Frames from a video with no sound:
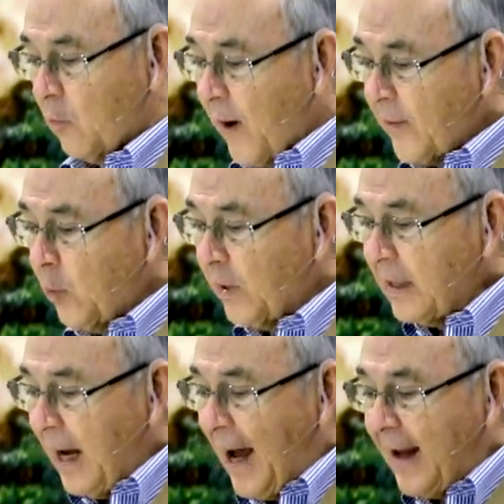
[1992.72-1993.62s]
Rather,
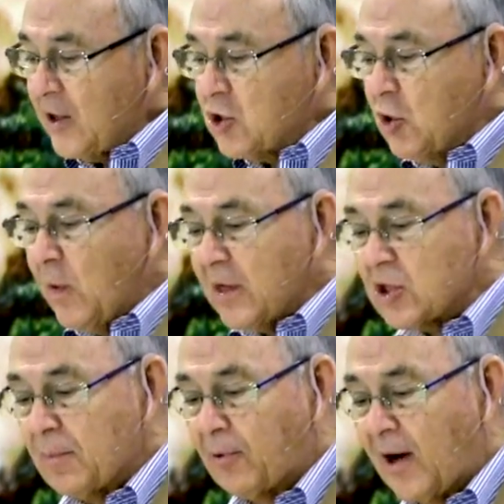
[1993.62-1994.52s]
what God is doing
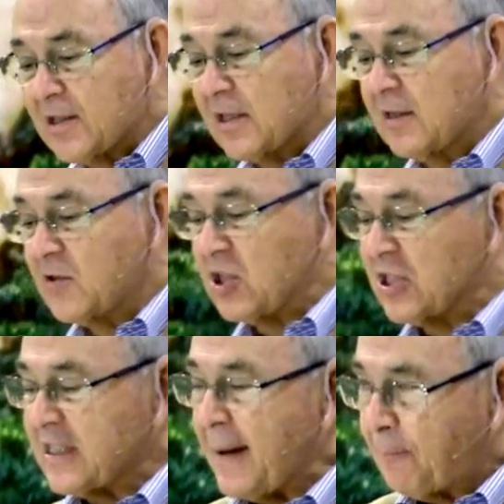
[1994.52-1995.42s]
is the process of
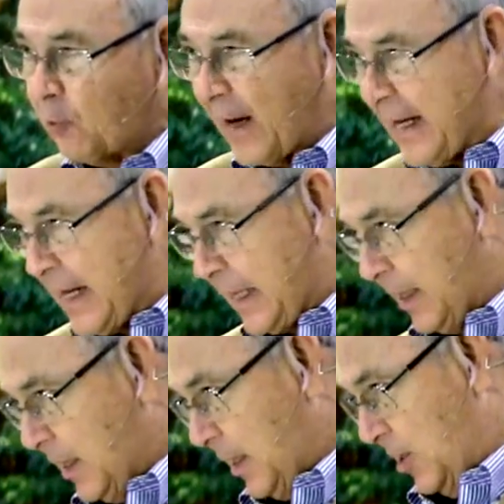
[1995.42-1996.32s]

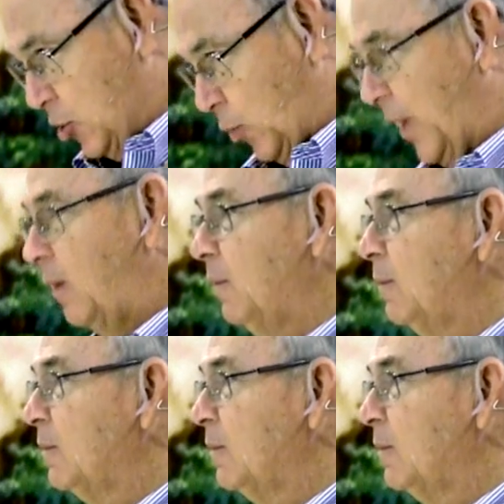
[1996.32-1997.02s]
separating Israel